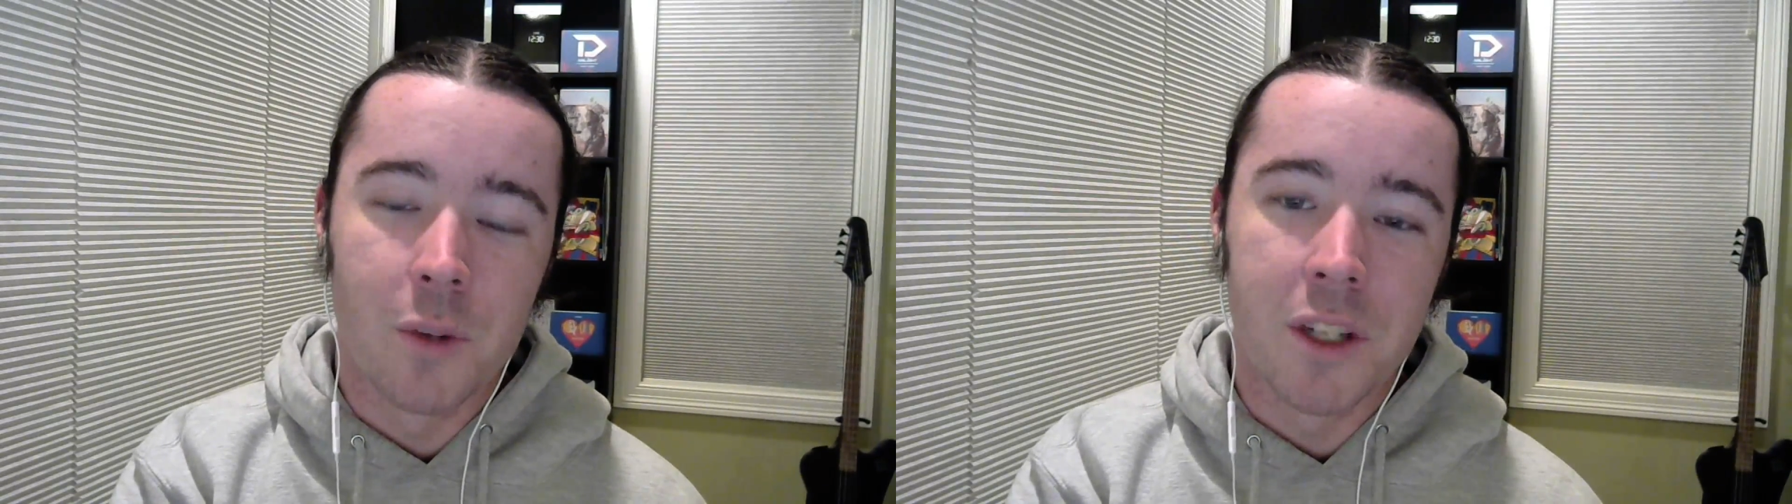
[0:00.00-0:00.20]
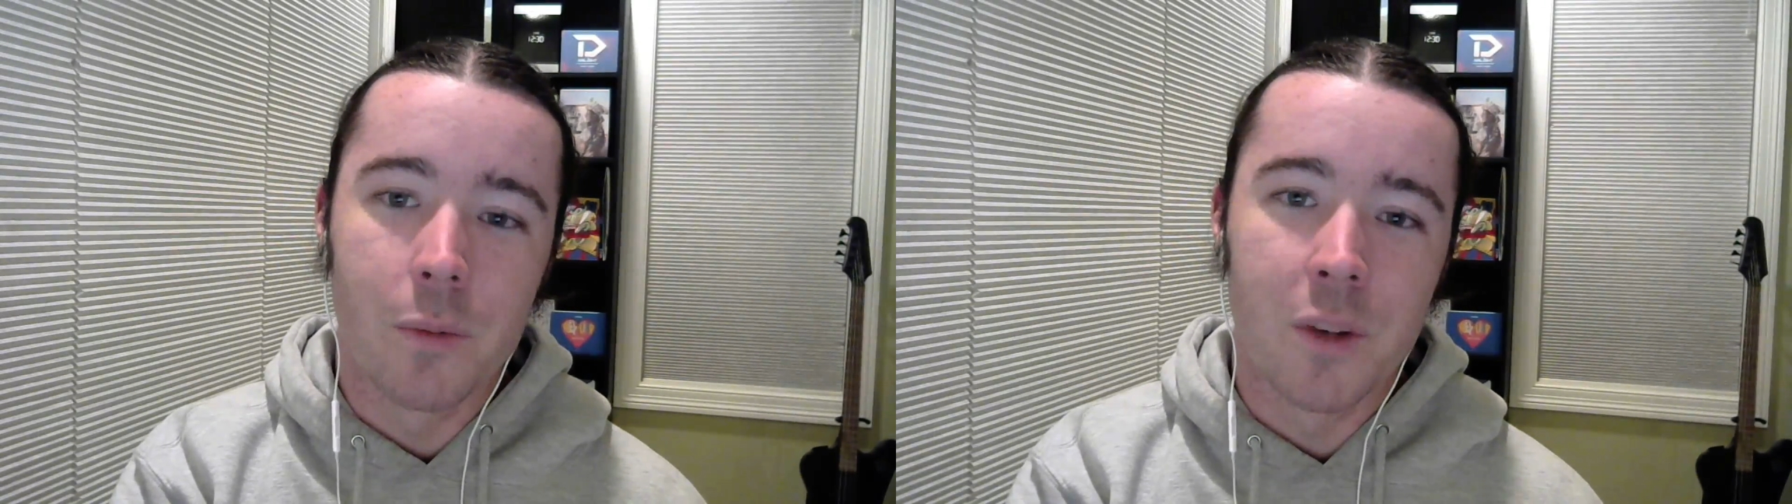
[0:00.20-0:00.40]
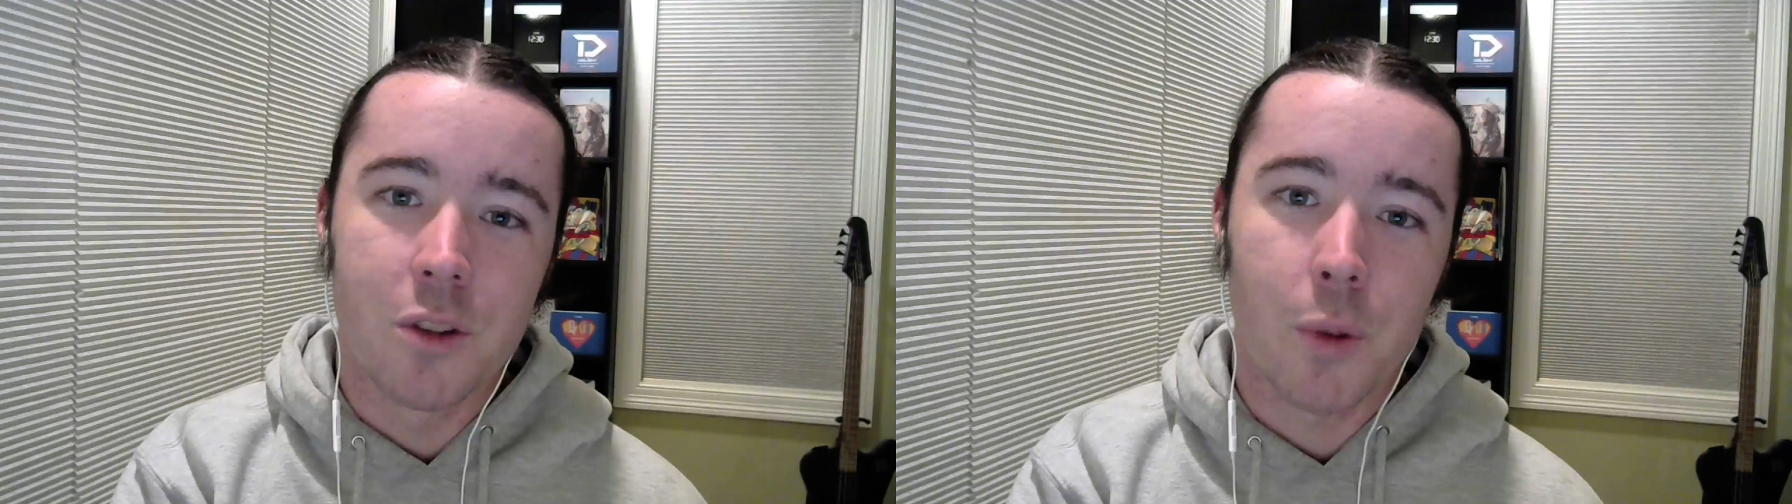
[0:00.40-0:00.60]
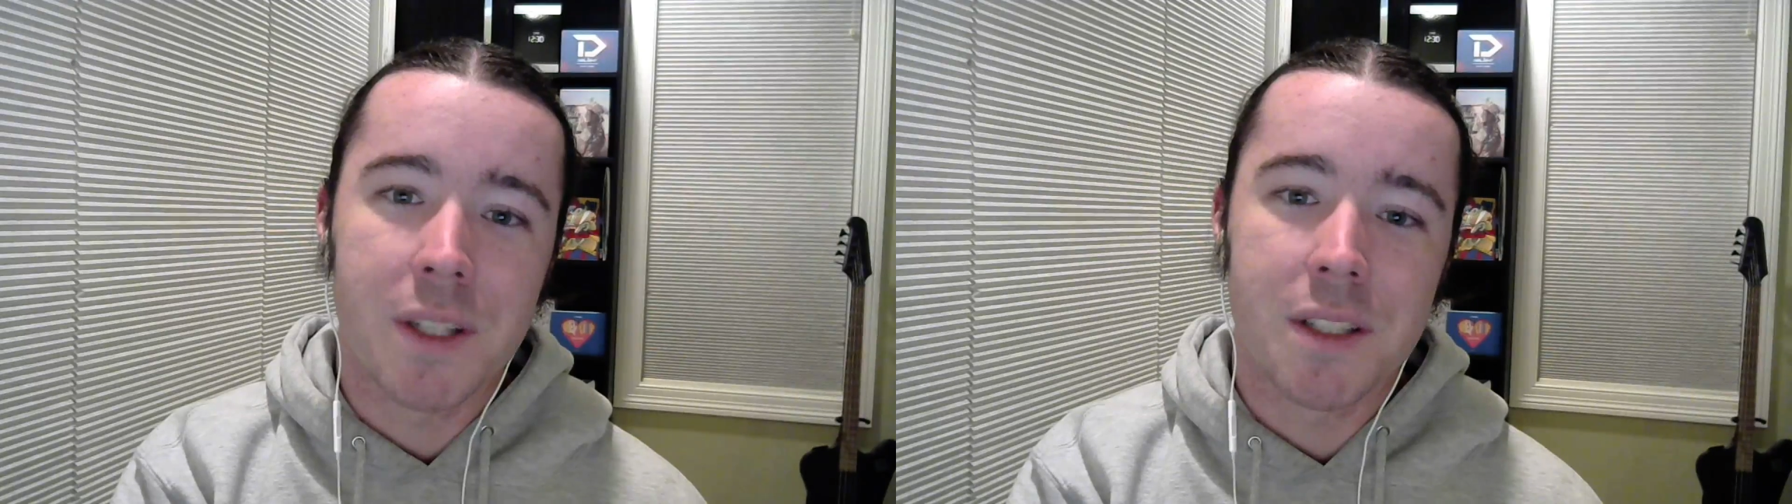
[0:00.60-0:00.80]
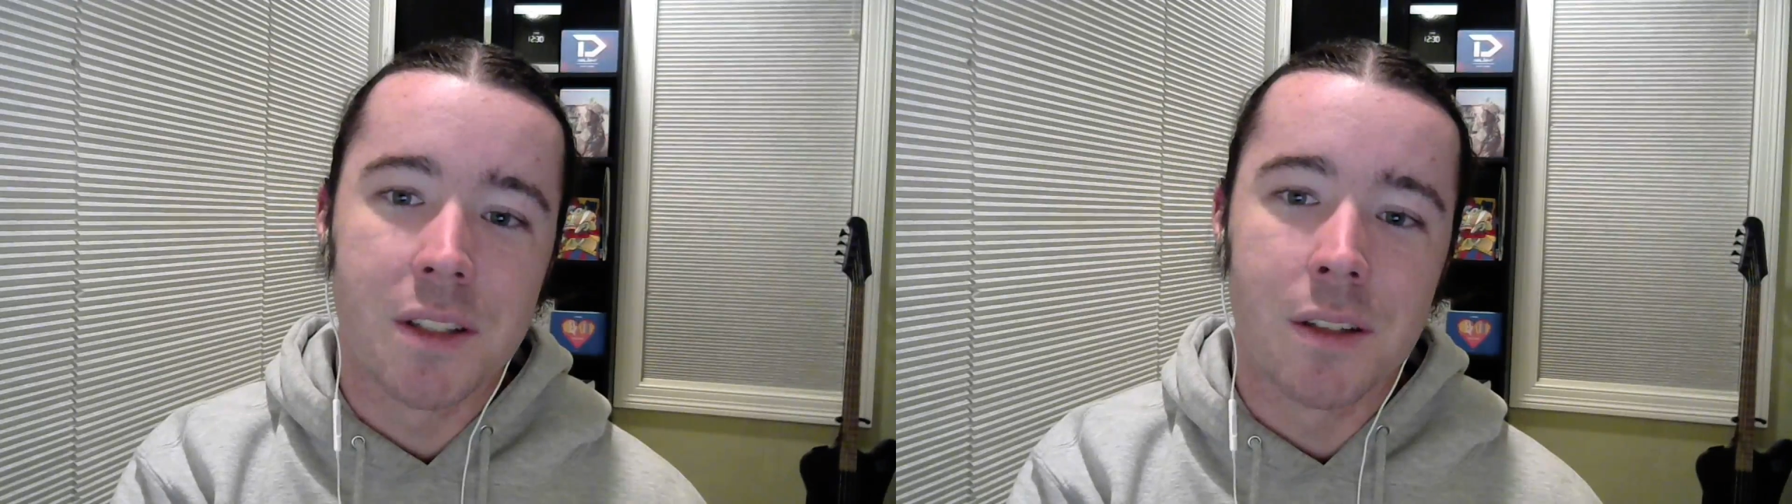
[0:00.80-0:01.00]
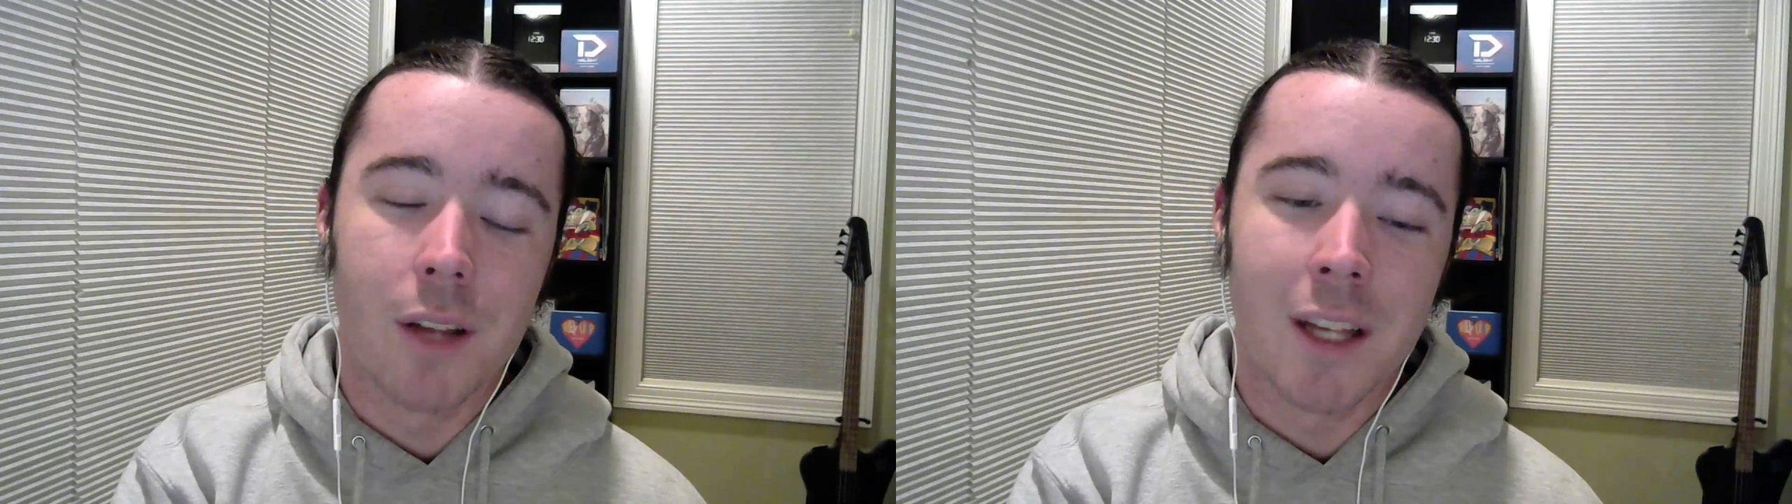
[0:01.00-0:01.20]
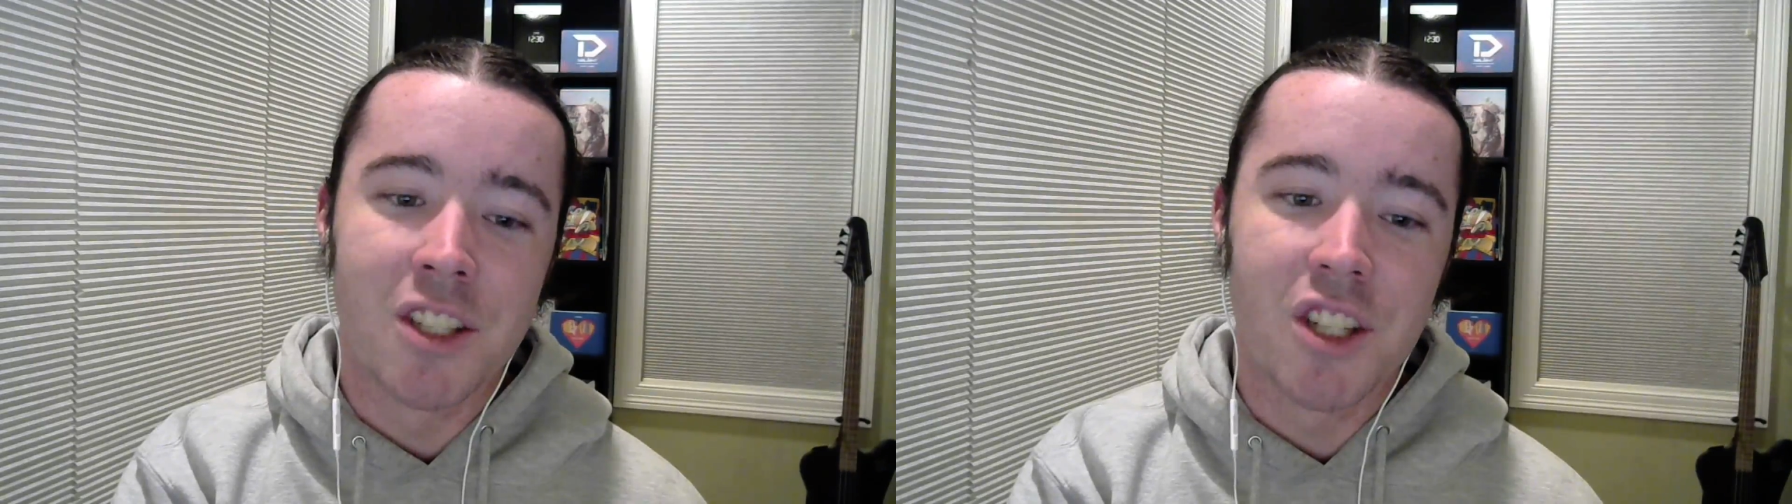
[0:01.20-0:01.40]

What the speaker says: Twice and G